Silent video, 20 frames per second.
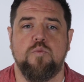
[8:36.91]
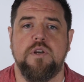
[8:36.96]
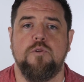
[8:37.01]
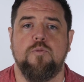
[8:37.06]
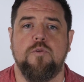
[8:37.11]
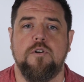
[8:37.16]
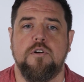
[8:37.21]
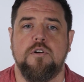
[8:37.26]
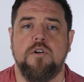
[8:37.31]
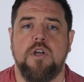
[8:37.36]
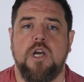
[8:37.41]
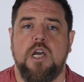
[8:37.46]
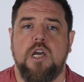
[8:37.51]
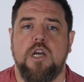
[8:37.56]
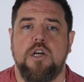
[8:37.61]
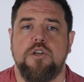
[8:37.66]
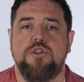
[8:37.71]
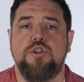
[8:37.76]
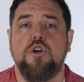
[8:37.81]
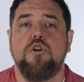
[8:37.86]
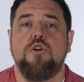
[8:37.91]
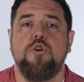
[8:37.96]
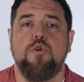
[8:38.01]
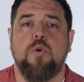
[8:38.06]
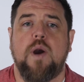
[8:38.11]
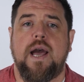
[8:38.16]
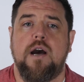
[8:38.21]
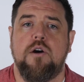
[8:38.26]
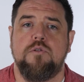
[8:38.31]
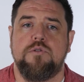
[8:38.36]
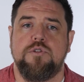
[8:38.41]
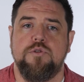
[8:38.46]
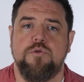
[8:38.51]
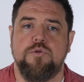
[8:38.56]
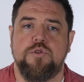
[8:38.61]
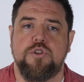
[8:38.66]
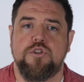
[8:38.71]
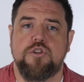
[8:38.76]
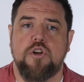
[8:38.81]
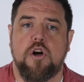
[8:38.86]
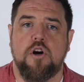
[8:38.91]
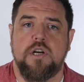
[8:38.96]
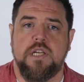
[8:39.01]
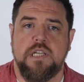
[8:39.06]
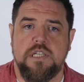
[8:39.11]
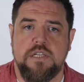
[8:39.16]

we will show you how to start